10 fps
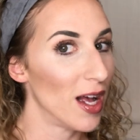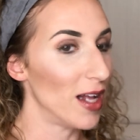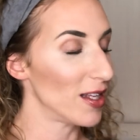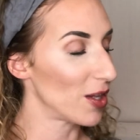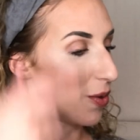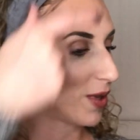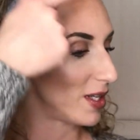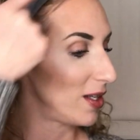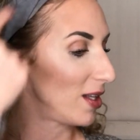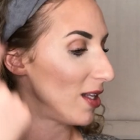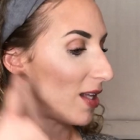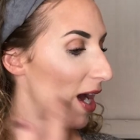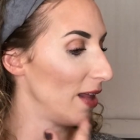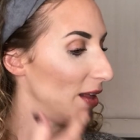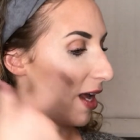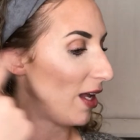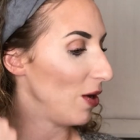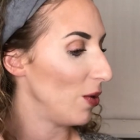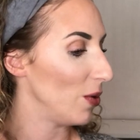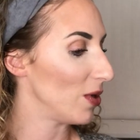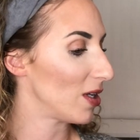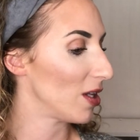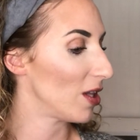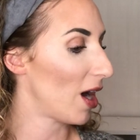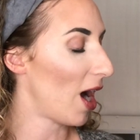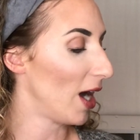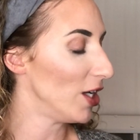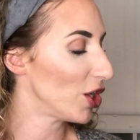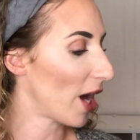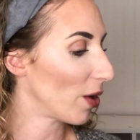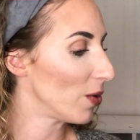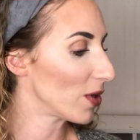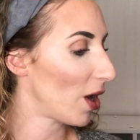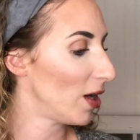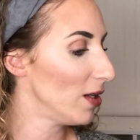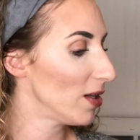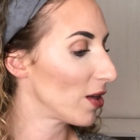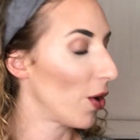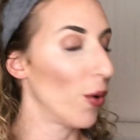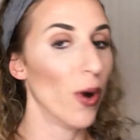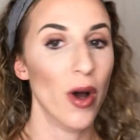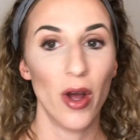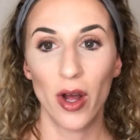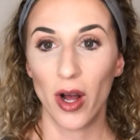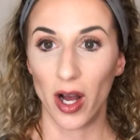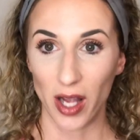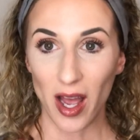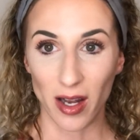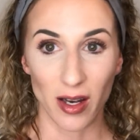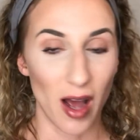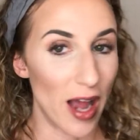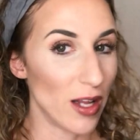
And so this is the side that I used the eyeshadows on. So again, I